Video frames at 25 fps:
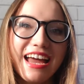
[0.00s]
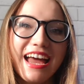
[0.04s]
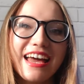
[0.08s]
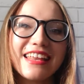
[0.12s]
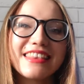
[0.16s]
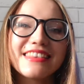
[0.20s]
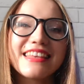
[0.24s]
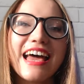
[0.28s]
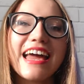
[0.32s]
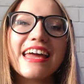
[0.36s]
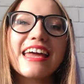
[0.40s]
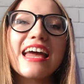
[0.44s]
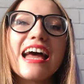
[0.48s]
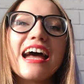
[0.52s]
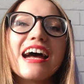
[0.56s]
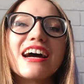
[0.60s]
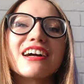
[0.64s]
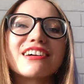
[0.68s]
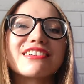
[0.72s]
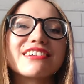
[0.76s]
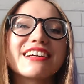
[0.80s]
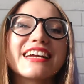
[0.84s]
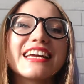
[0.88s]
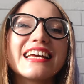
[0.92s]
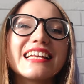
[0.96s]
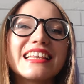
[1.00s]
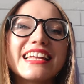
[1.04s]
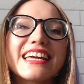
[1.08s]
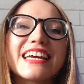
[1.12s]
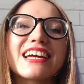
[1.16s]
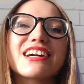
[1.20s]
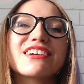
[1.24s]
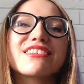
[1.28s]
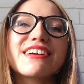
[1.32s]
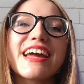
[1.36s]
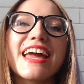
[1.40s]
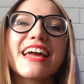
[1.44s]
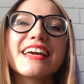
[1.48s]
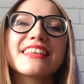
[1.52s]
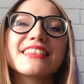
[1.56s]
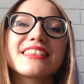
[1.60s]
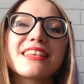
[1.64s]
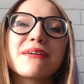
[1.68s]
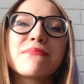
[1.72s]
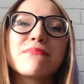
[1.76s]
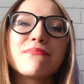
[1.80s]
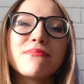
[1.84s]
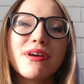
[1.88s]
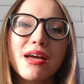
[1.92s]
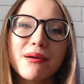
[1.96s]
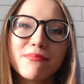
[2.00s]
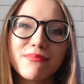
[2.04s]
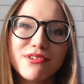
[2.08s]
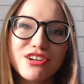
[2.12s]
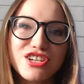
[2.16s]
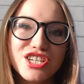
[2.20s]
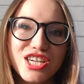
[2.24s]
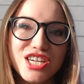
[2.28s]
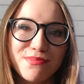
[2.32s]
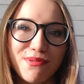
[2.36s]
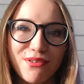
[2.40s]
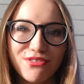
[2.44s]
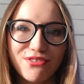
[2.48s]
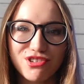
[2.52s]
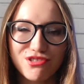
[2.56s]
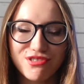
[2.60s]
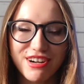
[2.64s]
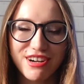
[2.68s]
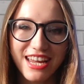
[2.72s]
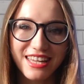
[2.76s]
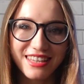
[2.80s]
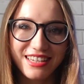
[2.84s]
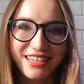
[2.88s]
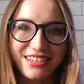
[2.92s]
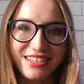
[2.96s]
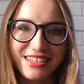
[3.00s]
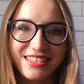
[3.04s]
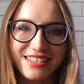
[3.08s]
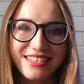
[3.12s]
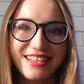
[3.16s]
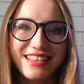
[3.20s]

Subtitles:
And I really create the membership of traders.